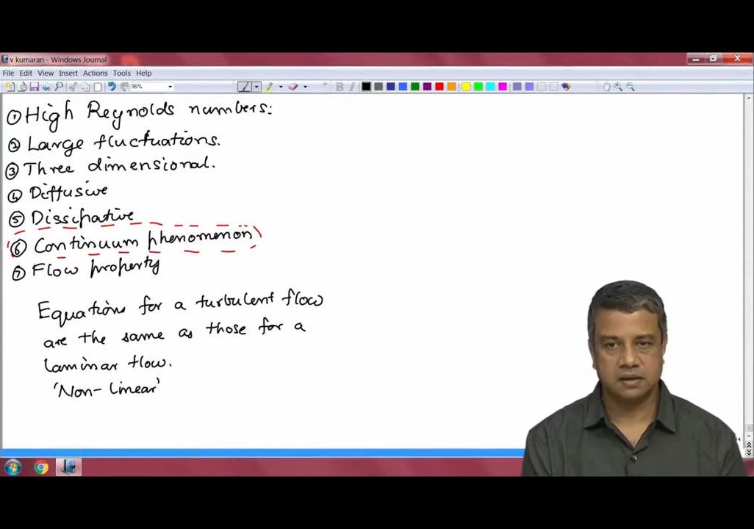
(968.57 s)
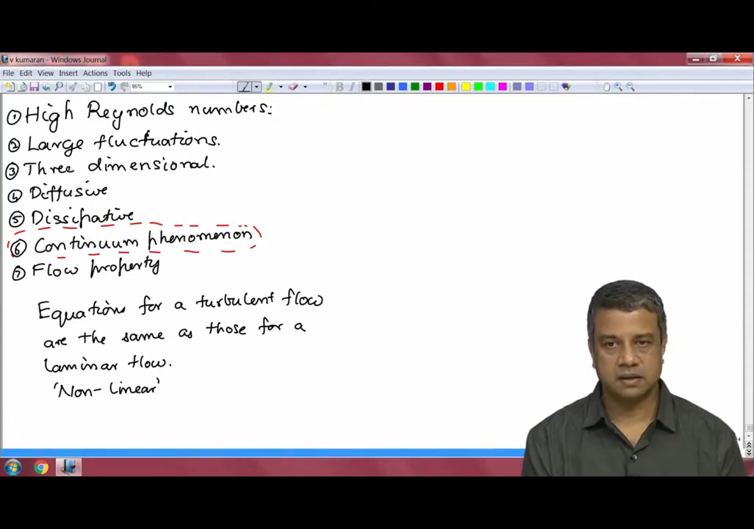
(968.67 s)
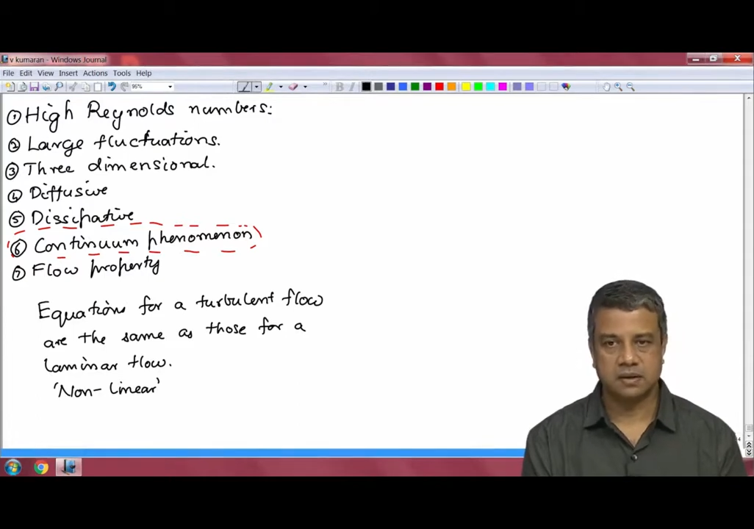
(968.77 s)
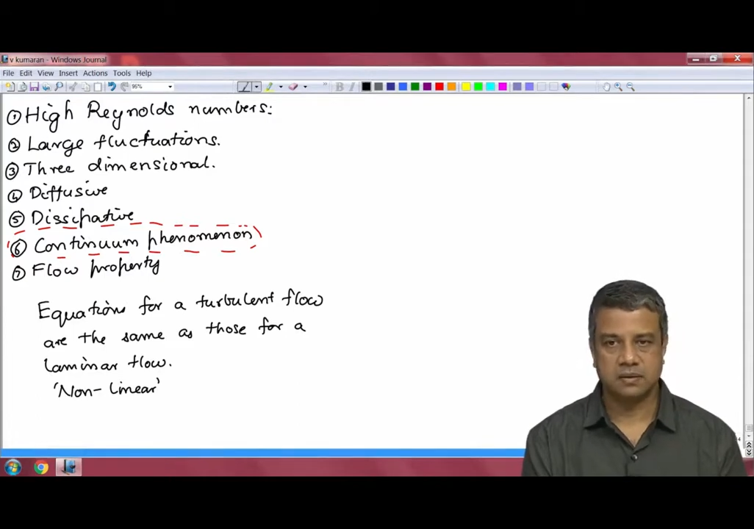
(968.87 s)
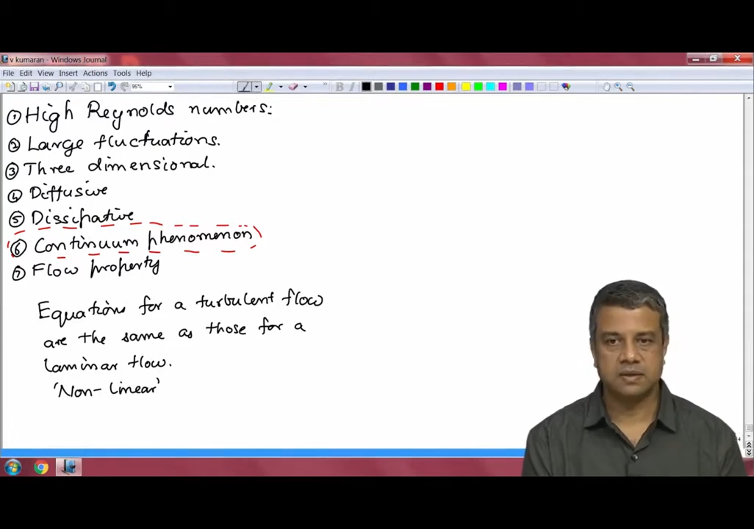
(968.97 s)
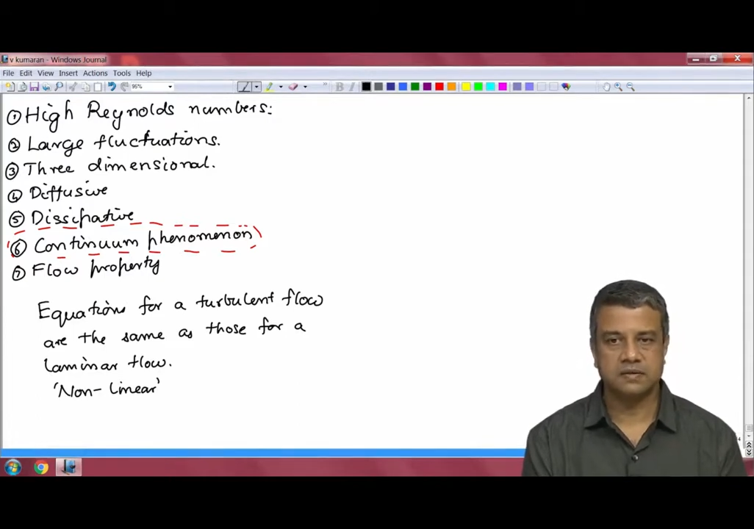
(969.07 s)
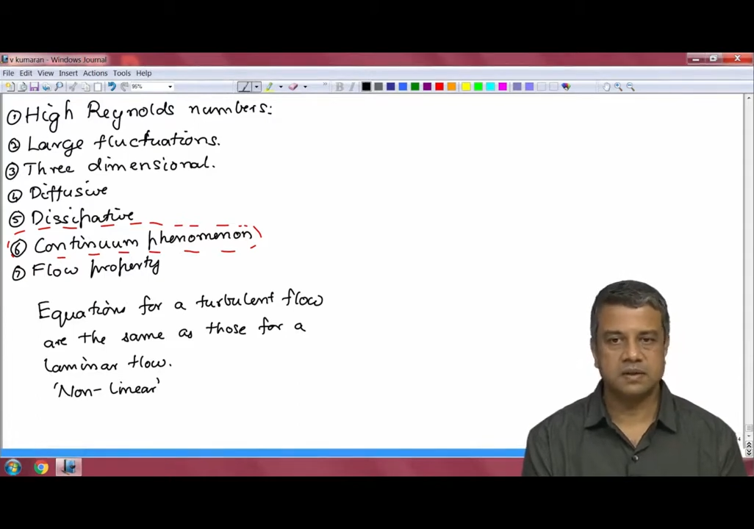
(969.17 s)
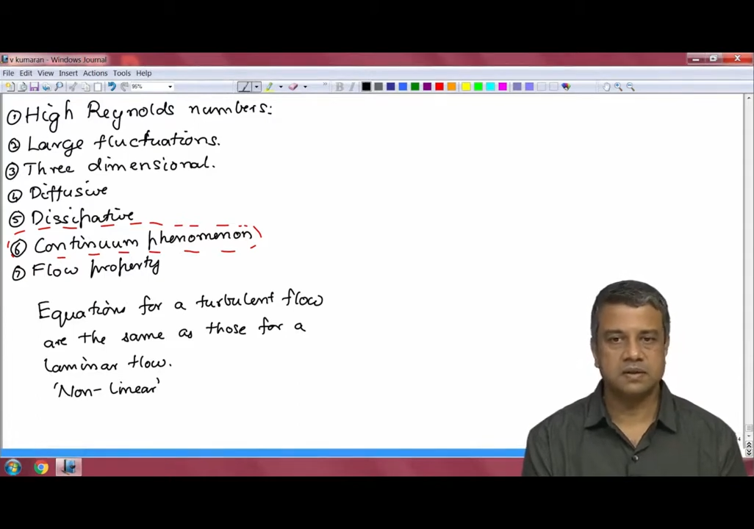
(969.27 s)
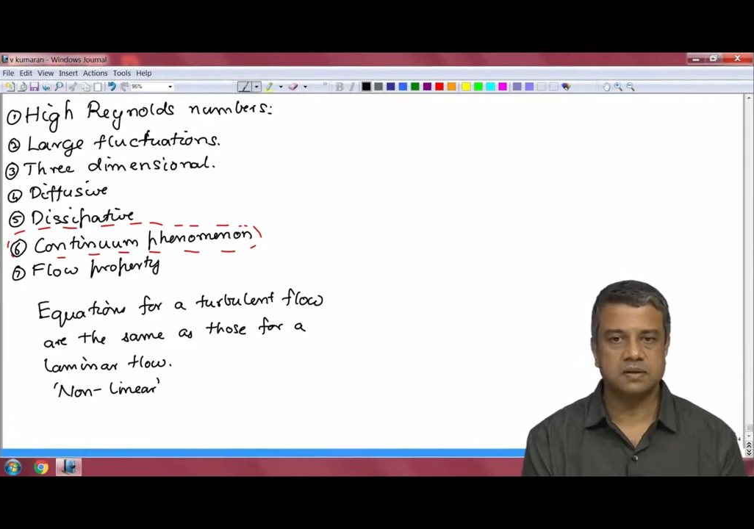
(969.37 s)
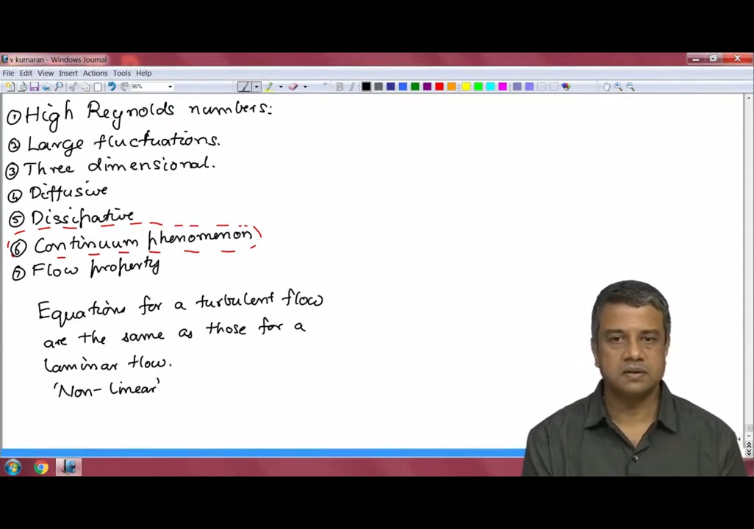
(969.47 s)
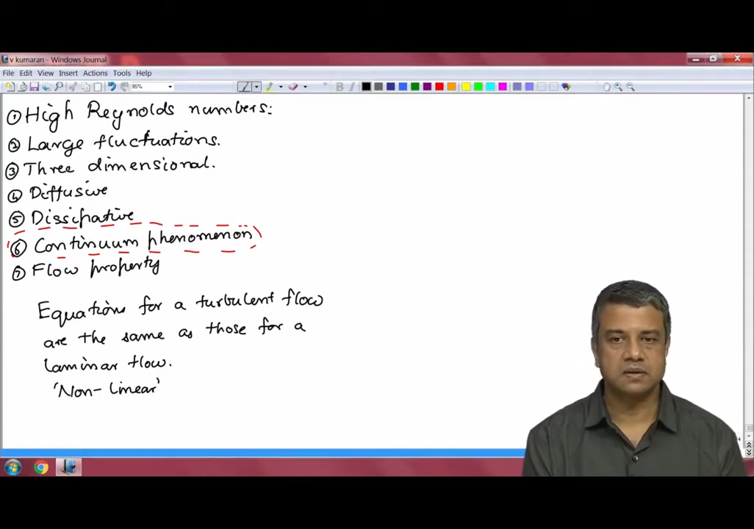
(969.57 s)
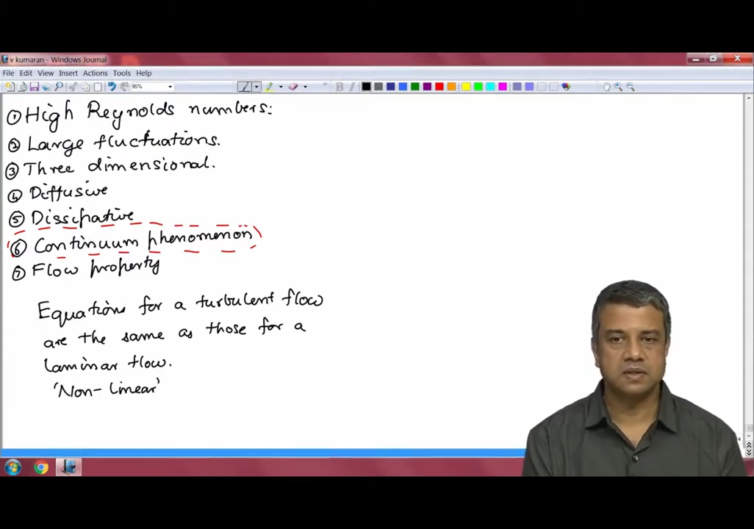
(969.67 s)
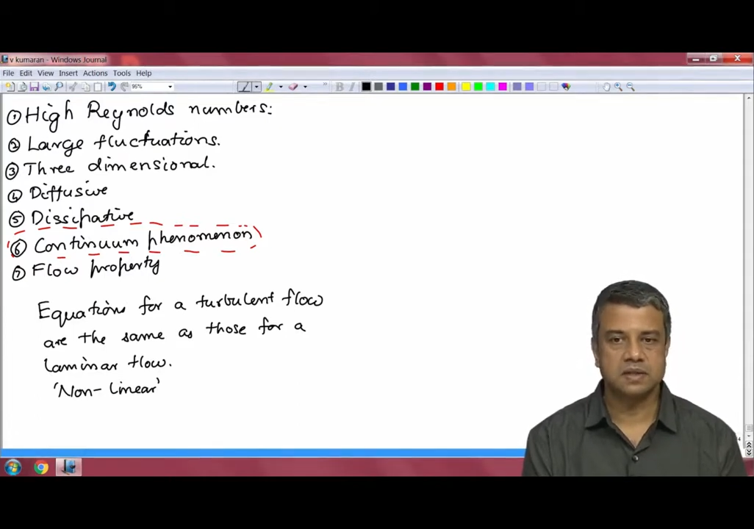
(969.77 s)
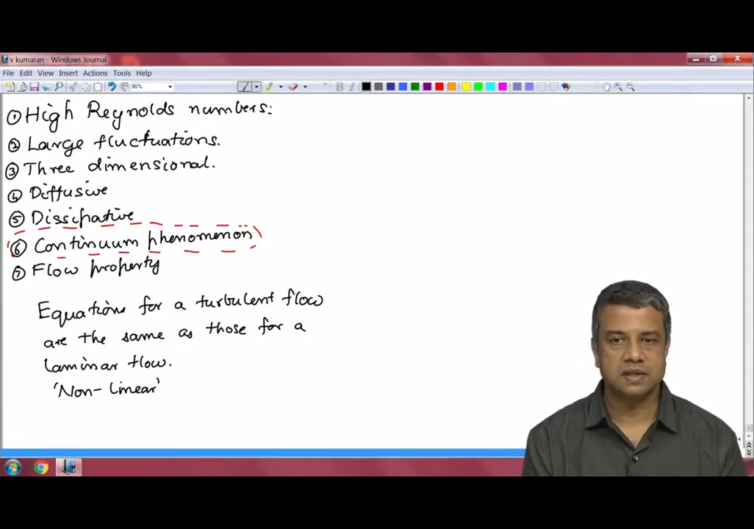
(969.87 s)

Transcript: okay, which of these solutions is